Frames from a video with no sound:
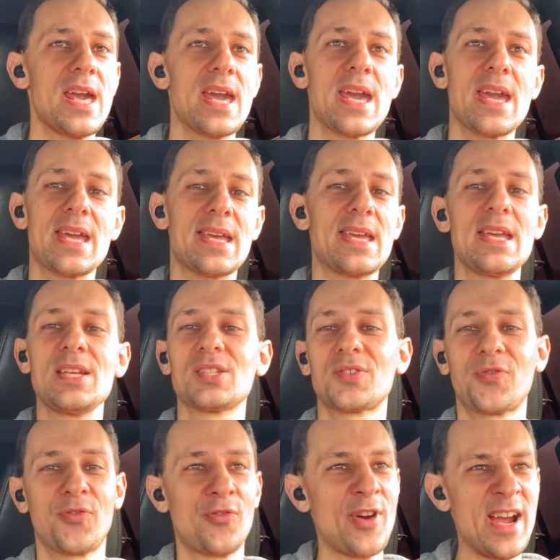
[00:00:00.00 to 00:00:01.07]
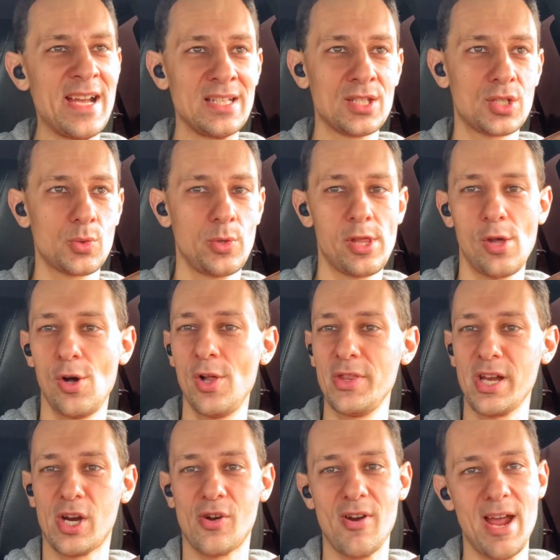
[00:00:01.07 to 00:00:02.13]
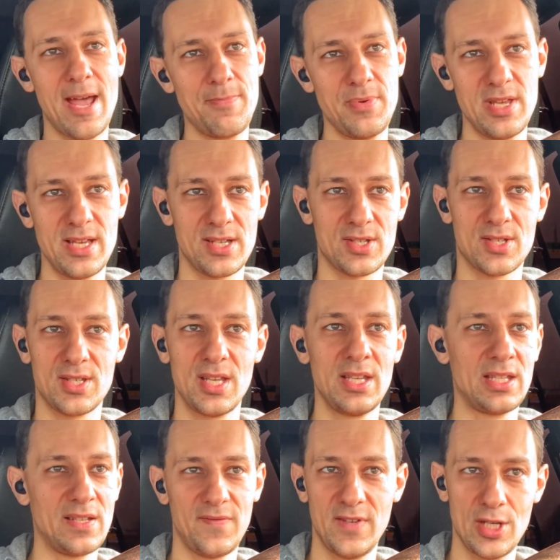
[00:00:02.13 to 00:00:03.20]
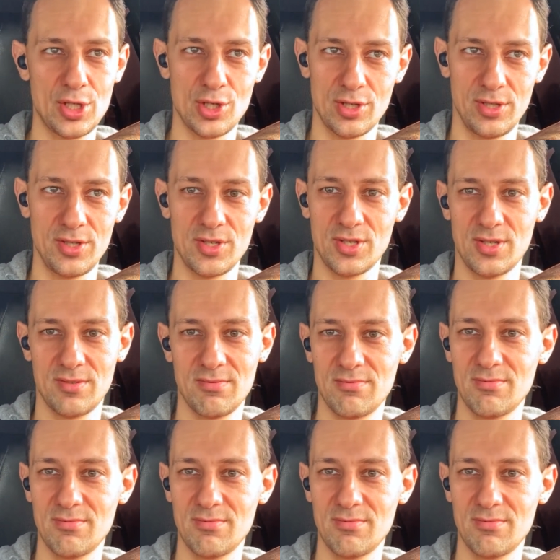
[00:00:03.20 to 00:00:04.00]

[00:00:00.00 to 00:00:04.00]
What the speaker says: He's friends with all the crappiest individuals